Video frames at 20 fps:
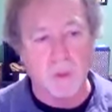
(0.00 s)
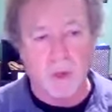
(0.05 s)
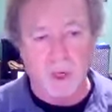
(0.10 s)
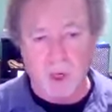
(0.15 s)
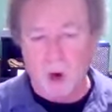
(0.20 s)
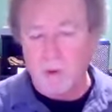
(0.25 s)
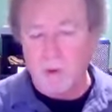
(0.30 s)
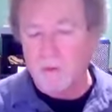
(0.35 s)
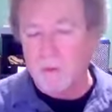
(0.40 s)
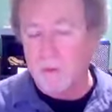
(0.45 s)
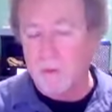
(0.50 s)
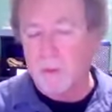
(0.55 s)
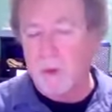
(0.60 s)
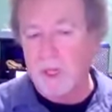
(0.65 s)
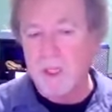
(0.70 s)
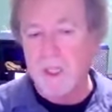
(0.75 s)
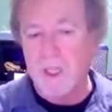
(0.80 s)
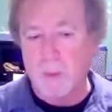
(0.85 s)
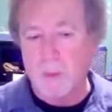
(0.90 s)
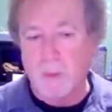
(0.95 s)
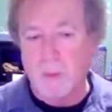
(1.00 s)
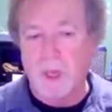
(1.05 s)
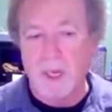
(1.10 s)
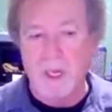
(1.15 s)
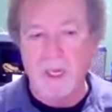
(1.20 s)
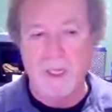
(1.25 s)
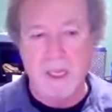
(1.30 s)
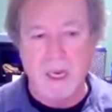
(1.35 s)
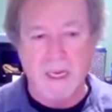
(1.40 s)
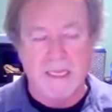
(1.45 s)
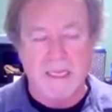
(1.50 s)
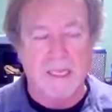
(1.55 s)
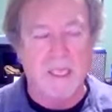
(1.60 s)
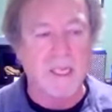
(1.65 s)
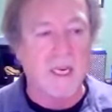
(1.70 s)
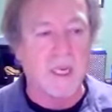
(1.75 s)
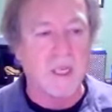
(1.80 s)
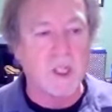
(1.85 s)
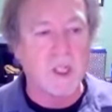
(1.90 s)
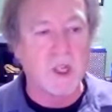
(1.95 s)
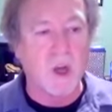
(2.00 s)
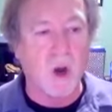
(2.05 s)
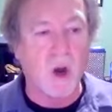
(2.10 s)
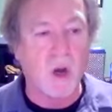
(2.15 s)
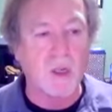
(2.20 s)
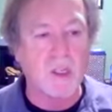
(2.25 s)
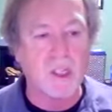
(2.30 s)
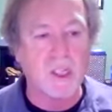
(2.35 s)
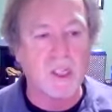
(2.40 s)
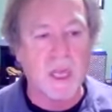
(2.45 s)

go from place to place and sing songs